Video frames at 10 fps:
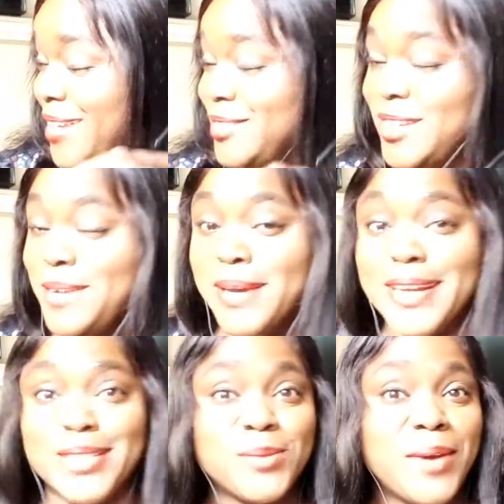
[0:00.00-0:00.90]
so he might
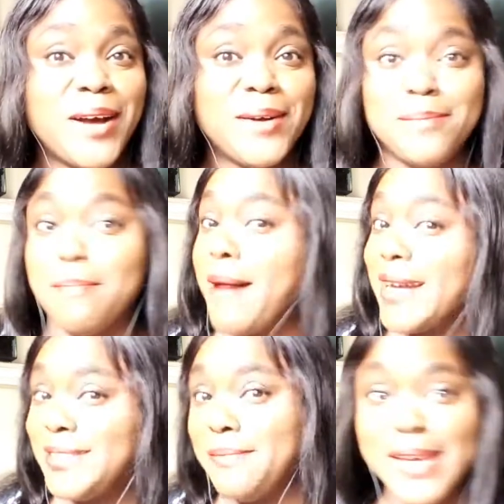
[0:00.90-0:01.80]
as well
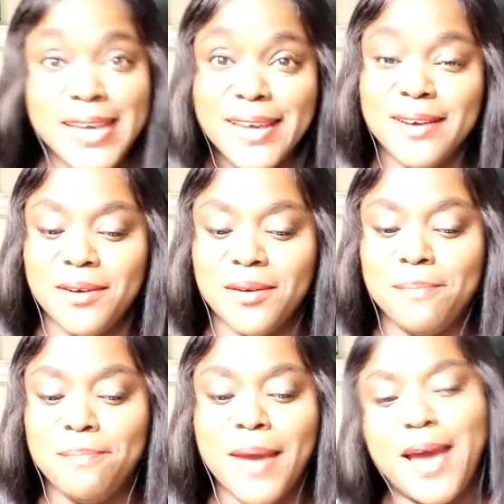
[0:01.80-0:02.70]
match me, or
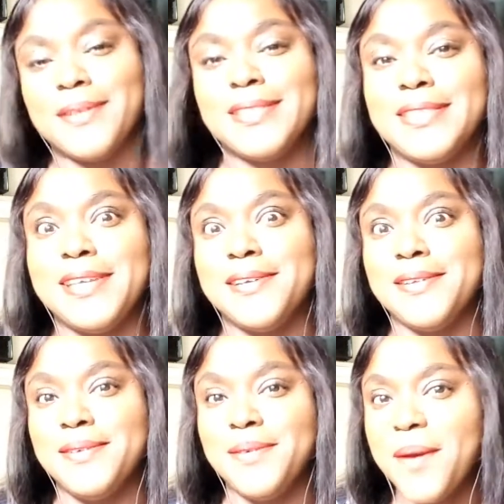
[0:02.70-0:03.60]
better
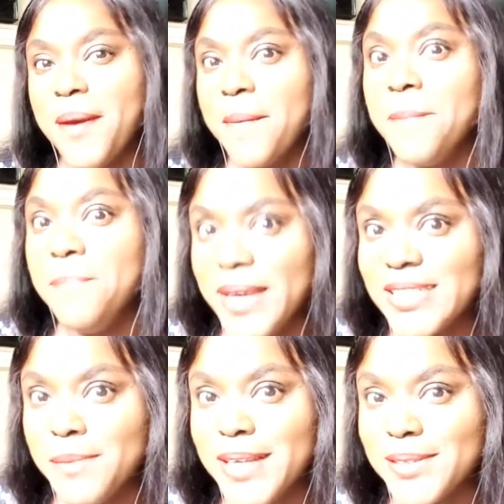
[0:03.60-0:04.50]
still, beat
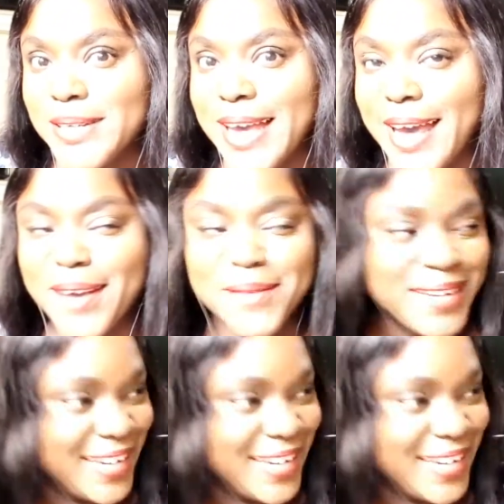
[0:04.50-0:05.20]
me to the game.